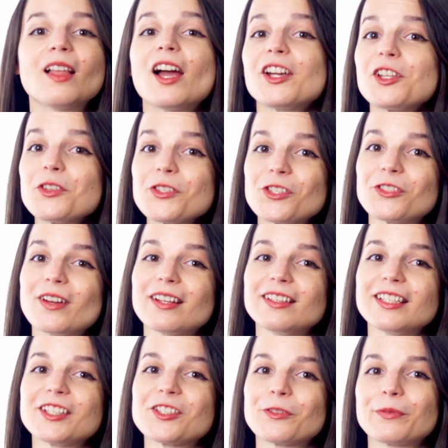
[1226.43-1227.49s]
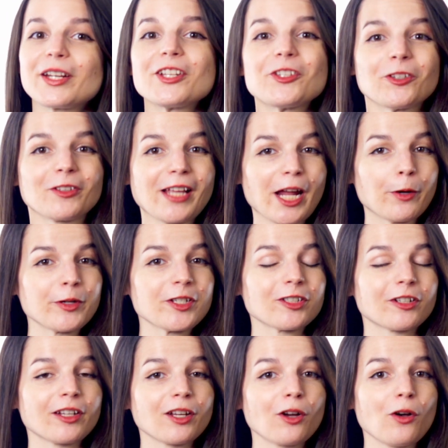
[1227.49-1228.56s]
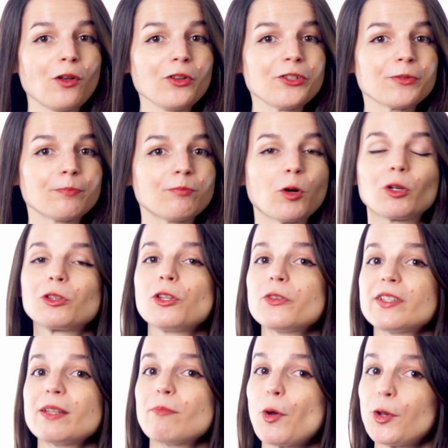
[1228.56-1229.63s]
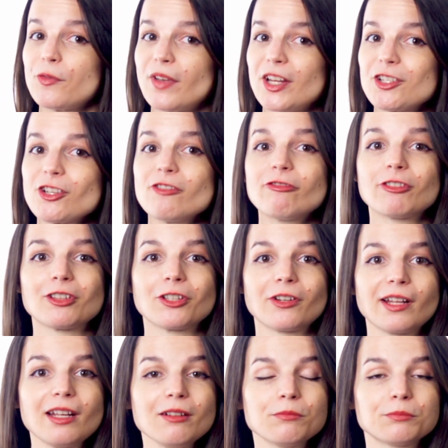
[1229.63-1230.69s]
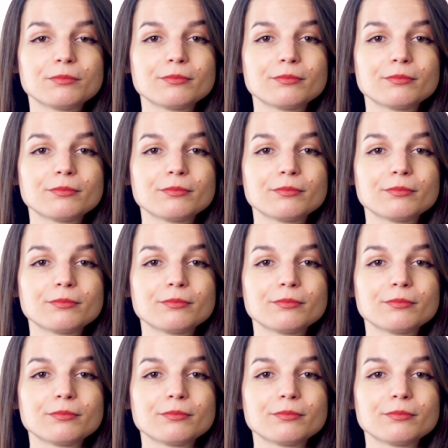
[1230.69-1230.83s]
Are you struggling to reach your language learning goals or losing motivation for learning?